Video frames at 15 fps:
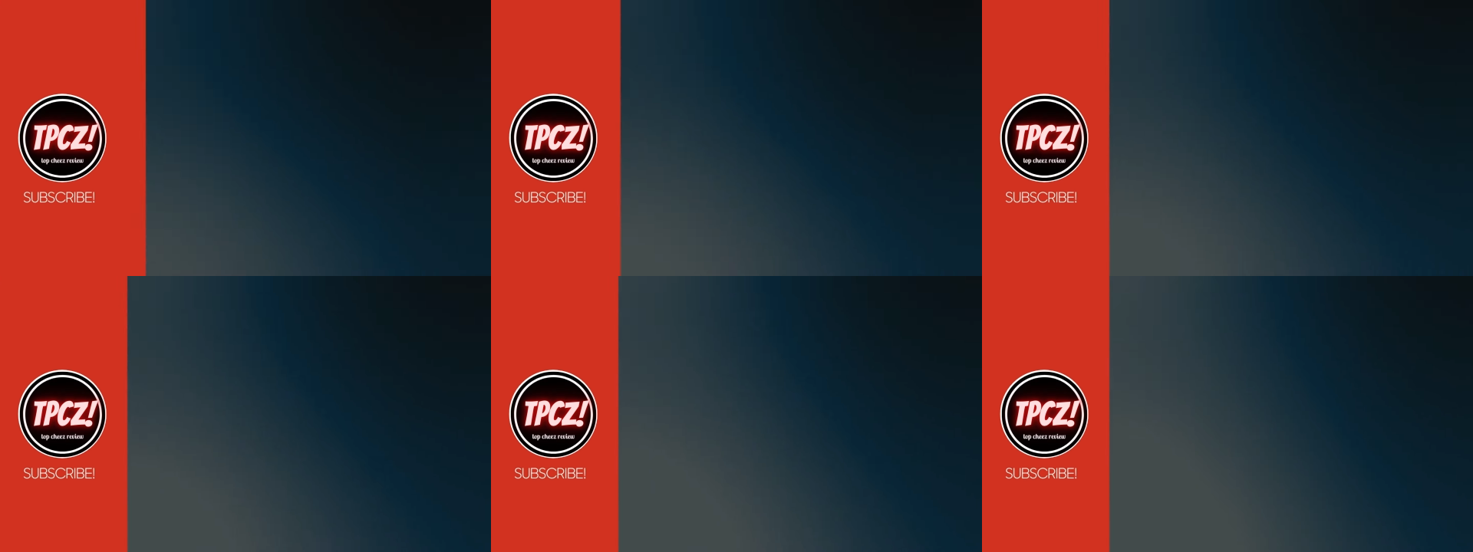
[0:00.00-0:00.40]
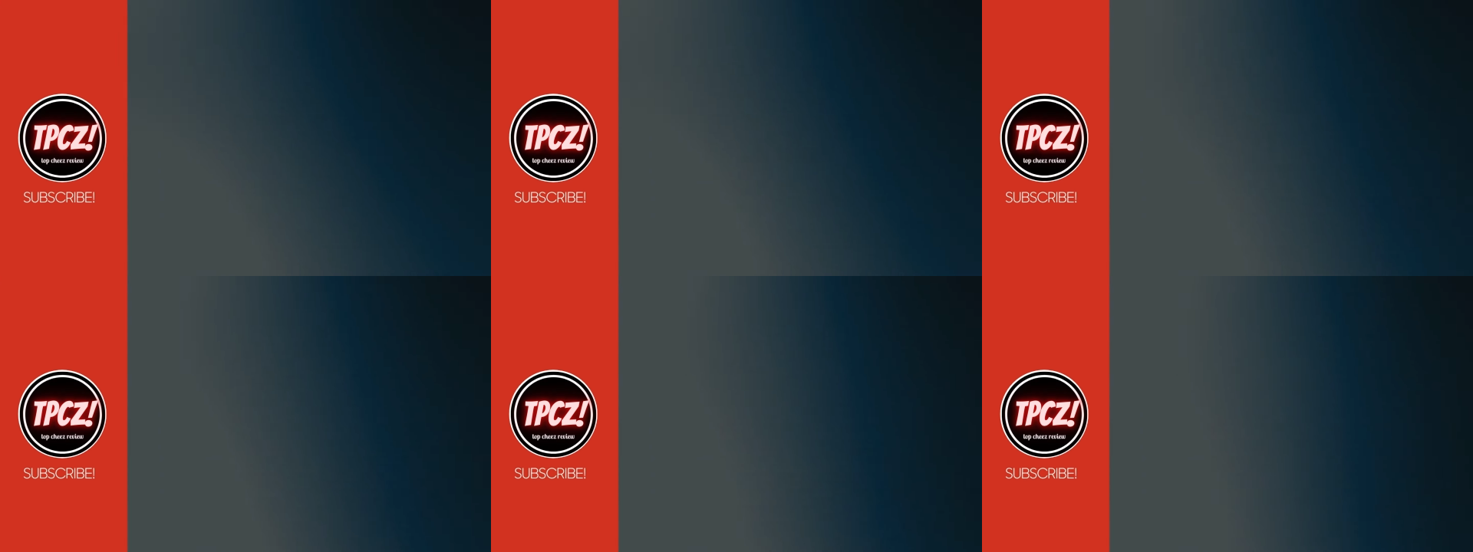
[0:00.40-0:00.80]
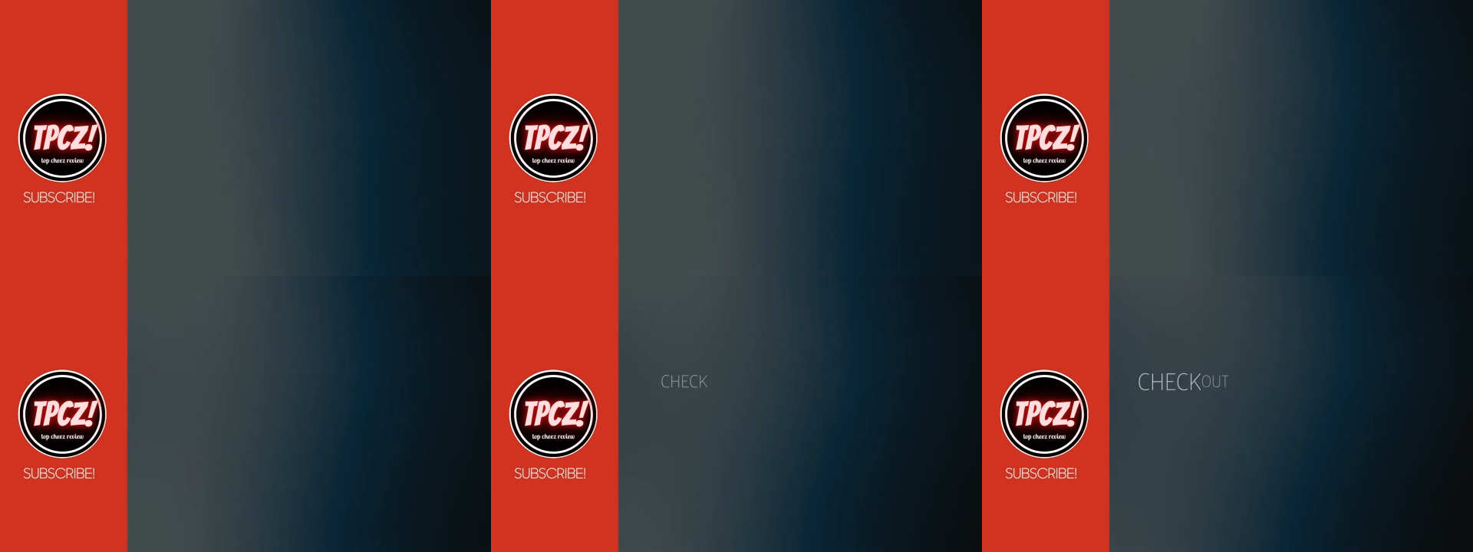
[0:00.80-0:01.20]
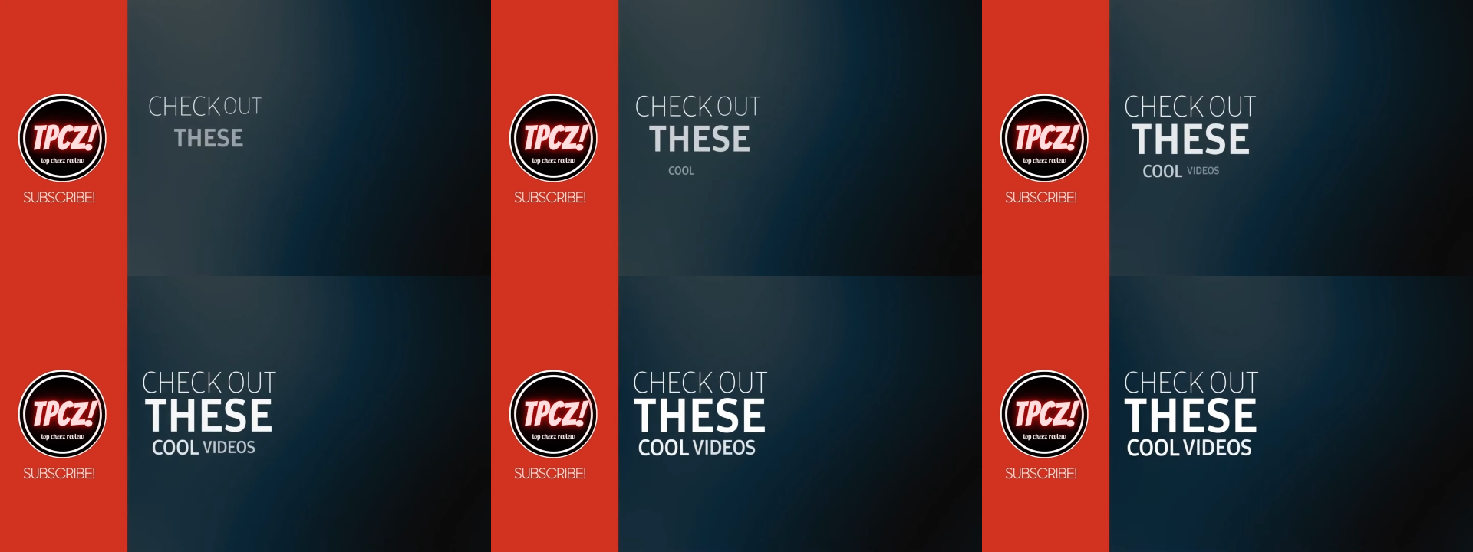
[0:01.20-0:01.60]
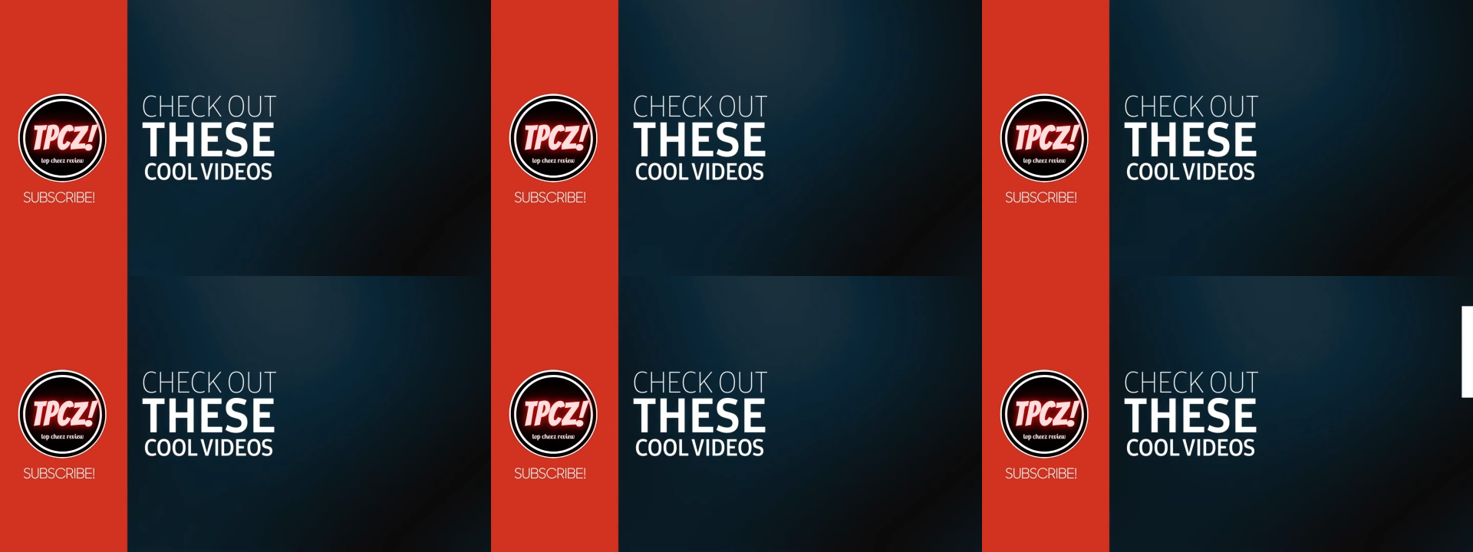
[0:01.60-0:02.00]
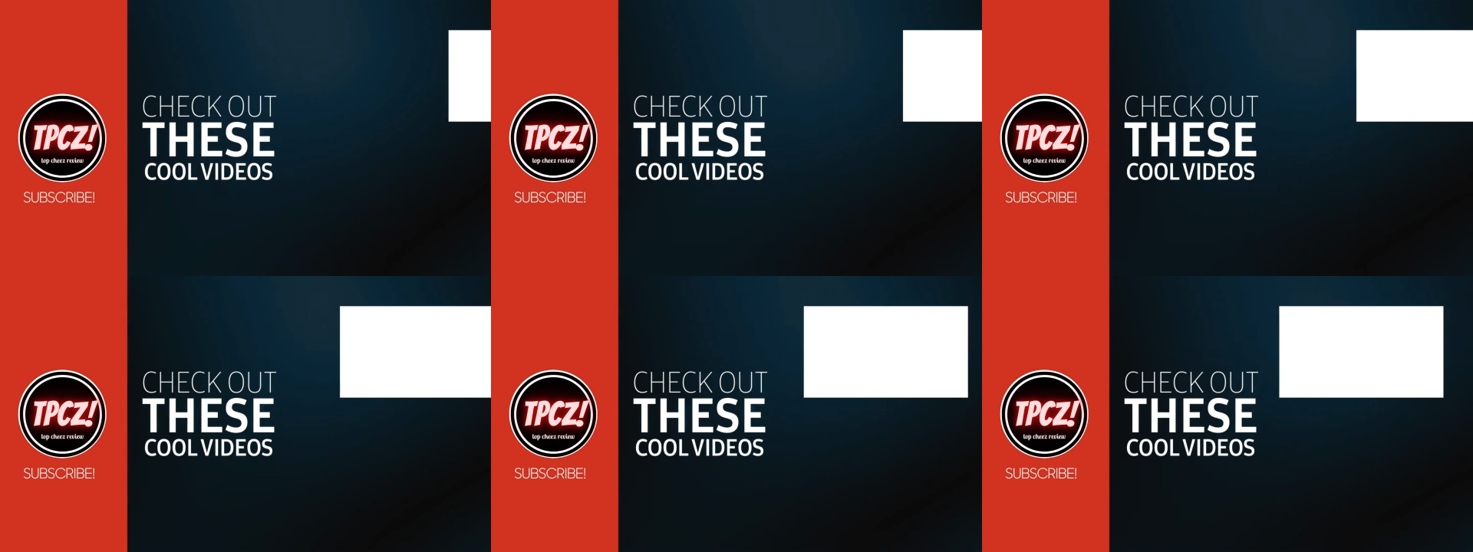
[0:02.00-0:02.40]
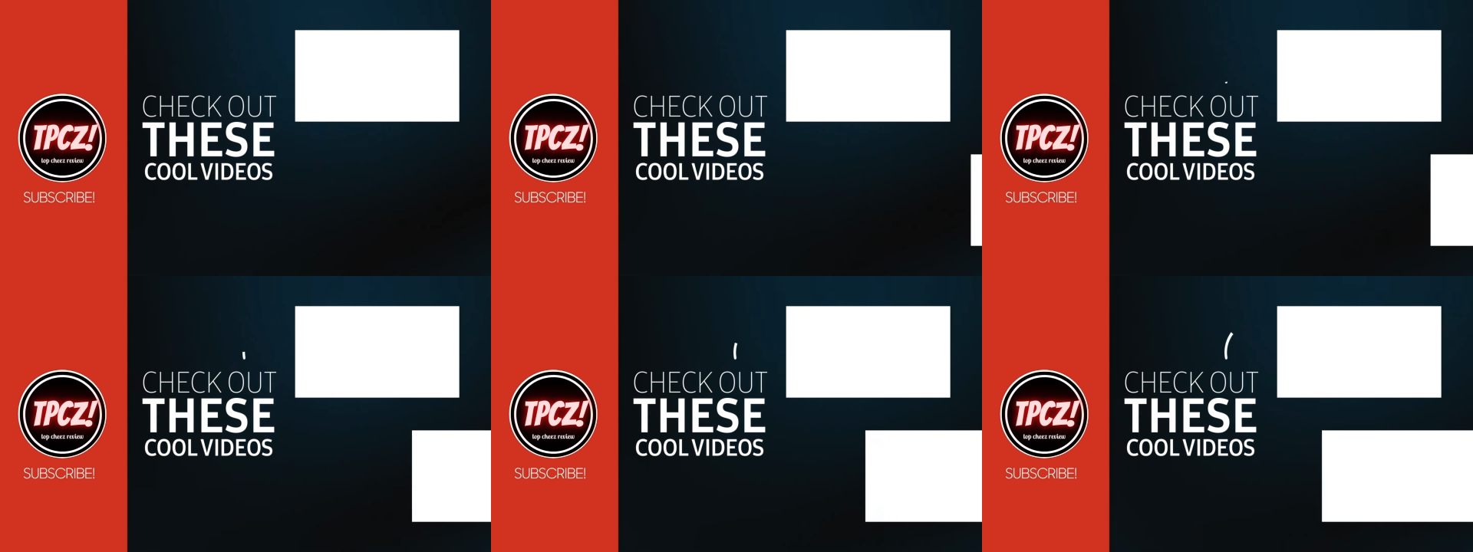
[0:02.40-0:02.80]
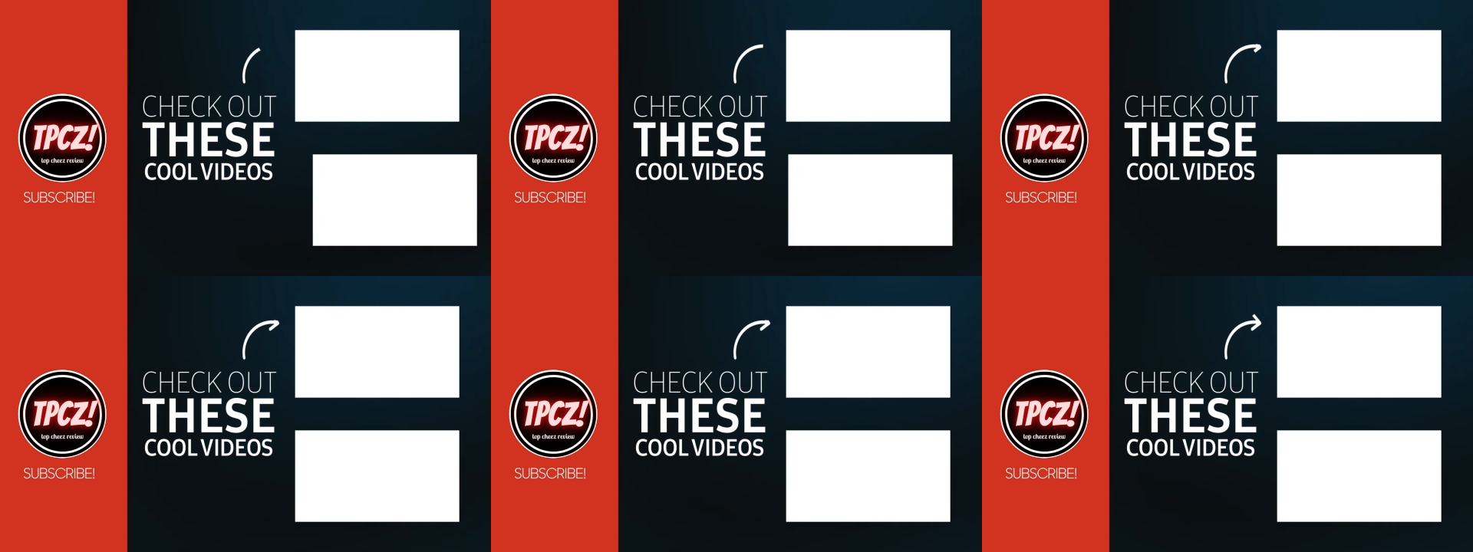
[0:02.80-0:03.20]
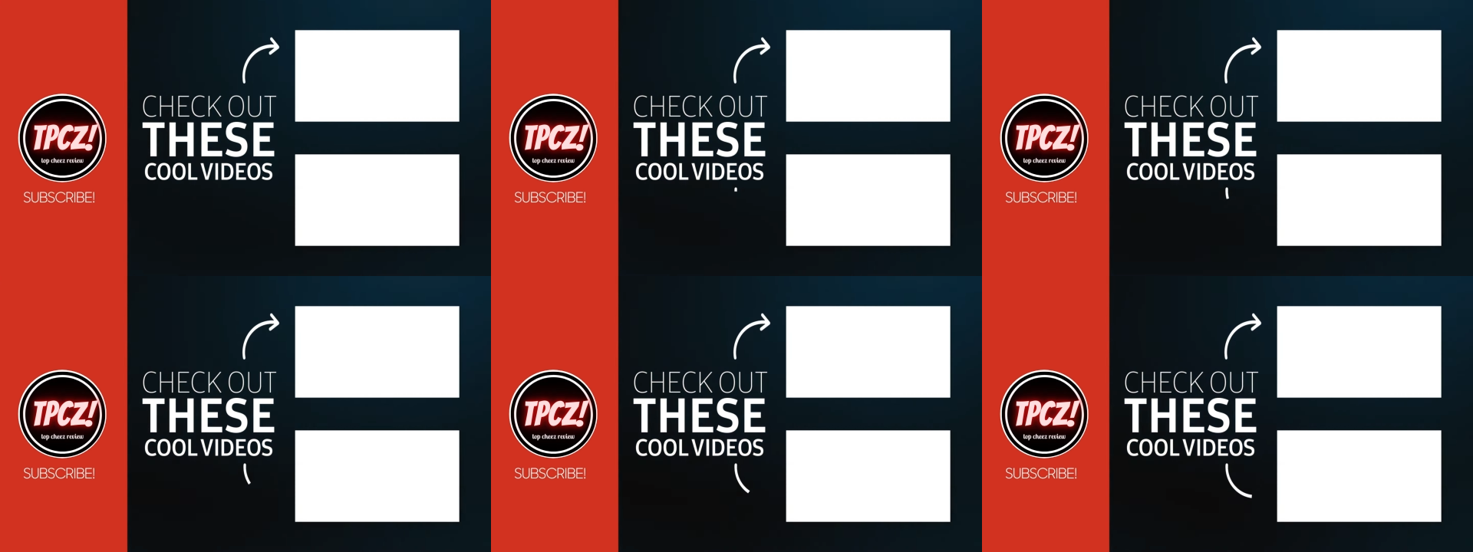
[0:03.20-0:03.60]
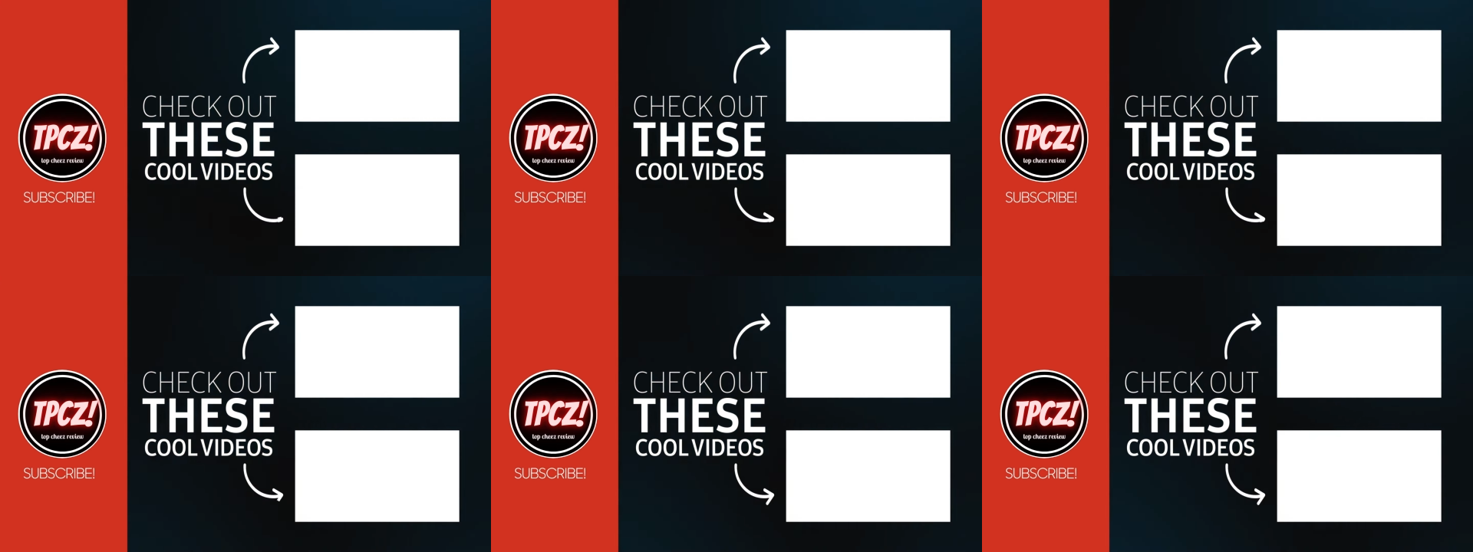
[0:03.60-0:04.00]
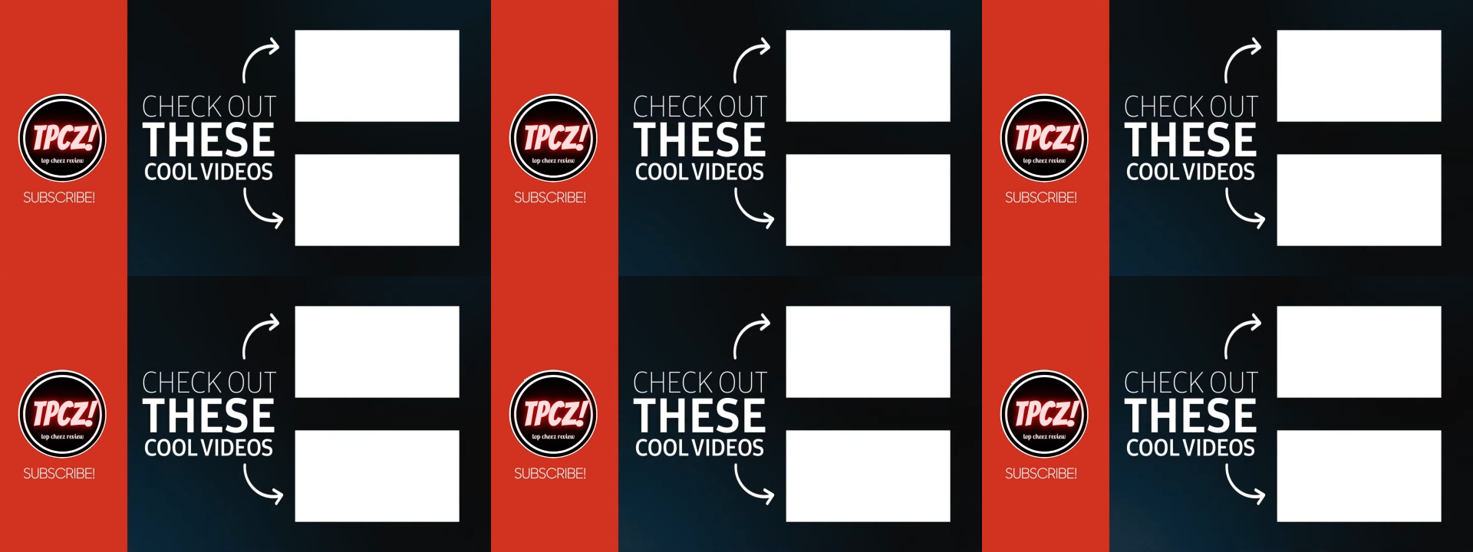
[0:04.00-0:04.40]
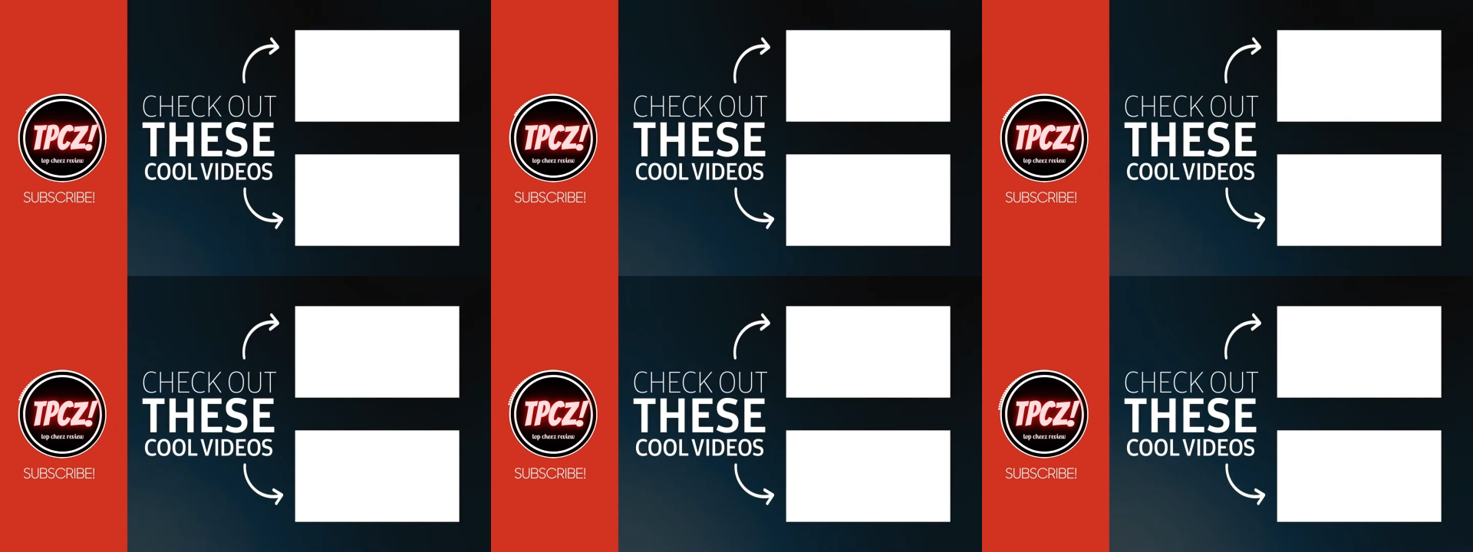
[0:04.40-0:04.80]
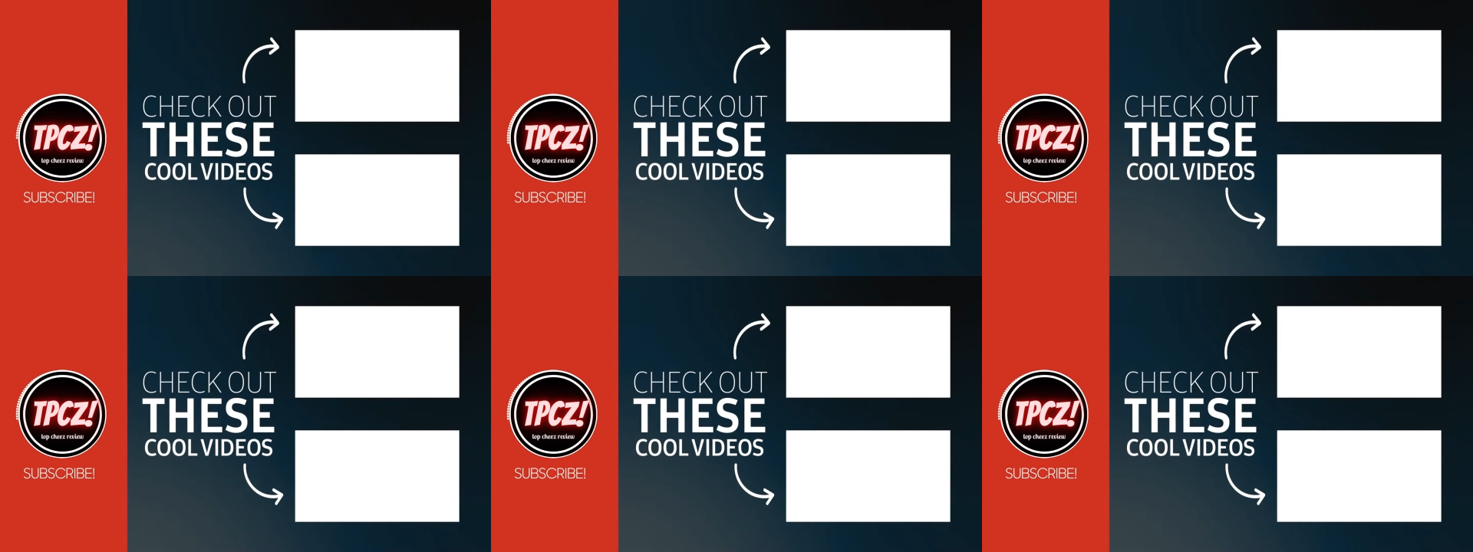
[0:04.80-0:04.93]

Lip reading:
Nobody's mouth can be seen.